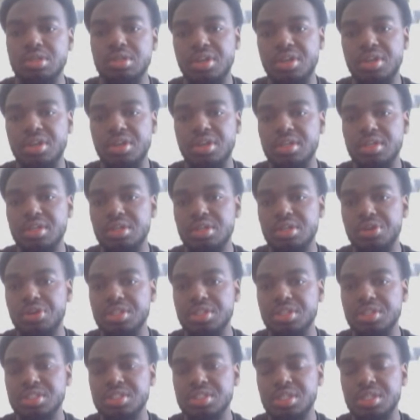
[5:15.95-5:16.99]
great
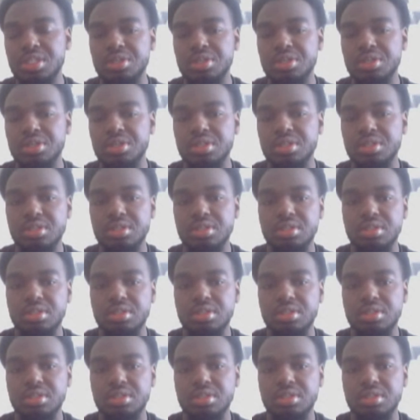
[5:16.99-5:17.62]
singer,